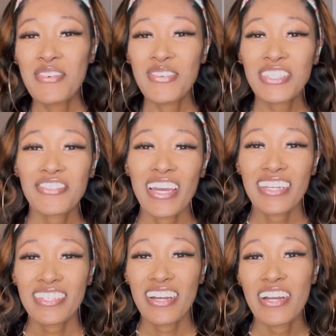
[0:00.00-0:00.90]
What's
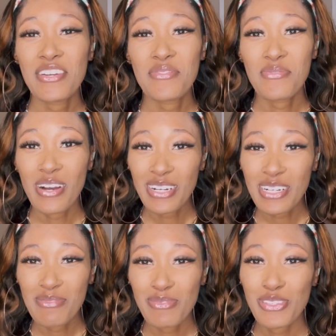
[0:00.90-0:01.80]
cracking, y'all, and
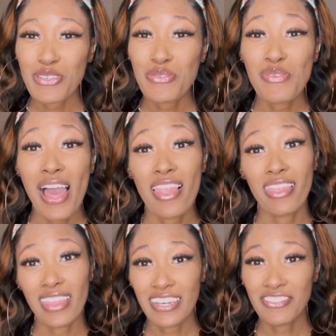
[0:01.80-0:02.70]
welcome to
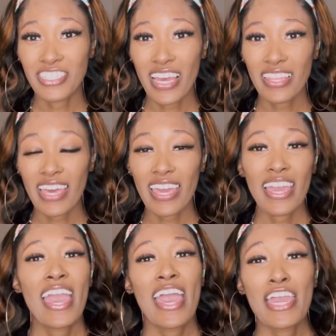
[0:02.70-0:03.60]
Love Jale.
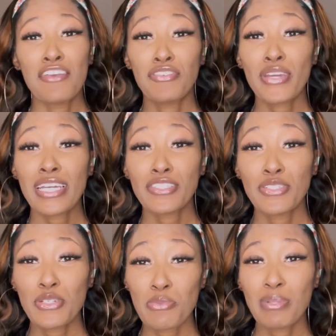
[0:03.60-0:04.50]
If you guys are
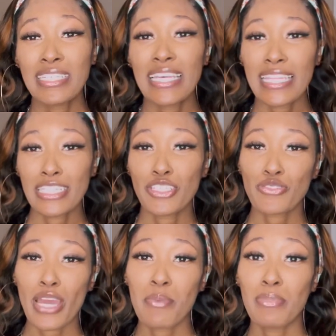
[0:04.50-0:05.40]
new, please hit that
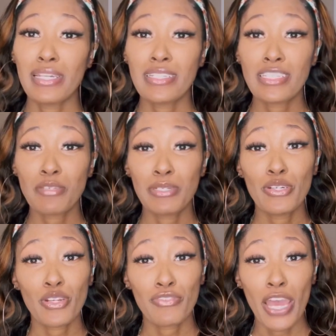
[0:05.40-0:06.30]
subscribe button to be
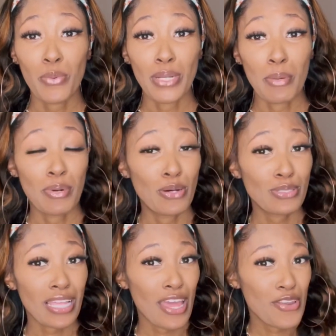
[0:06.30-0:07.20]
notified when I
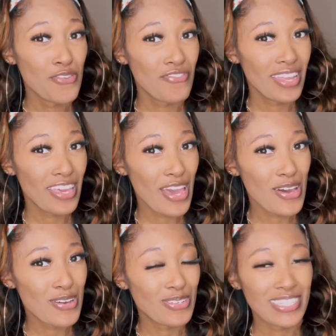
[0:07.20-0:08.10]
post new
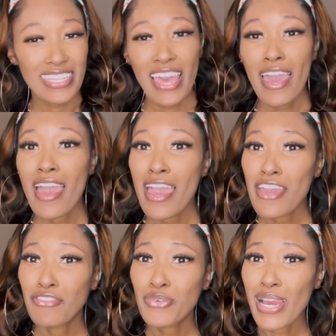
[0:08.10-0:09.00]
videos.
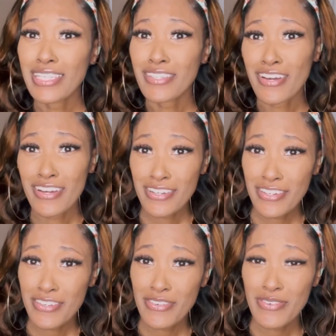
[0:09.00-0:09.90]
If you guys are
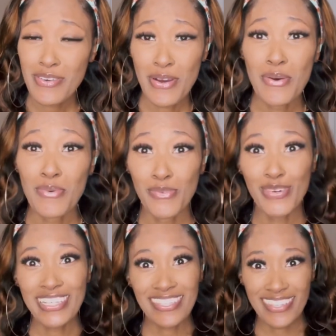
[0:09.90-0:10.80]
new,
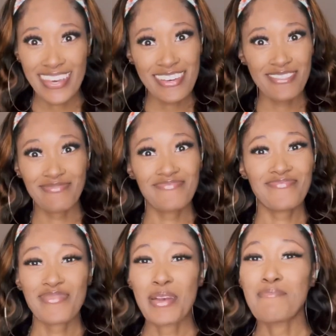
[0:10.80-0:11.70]
what's up?
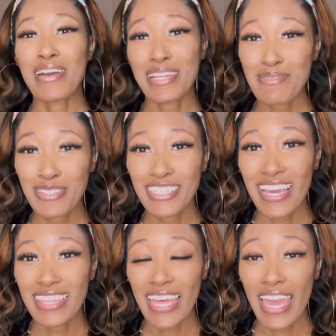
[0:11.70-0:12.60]
My name is
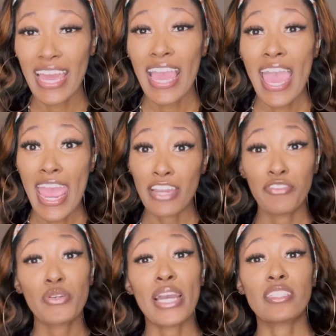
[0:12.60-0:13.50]
Jale, and if
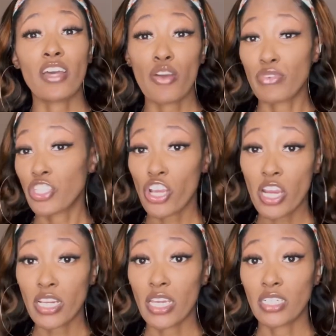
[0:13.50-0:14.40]
you guys are
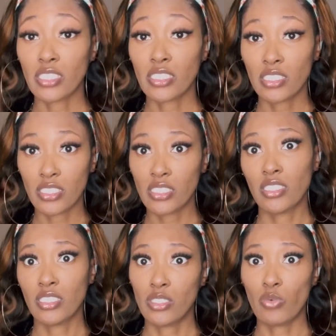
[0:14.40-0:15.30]
returning,
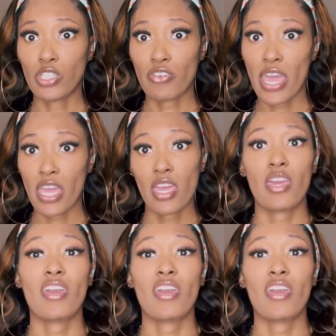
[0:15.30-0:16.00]
what's cracking?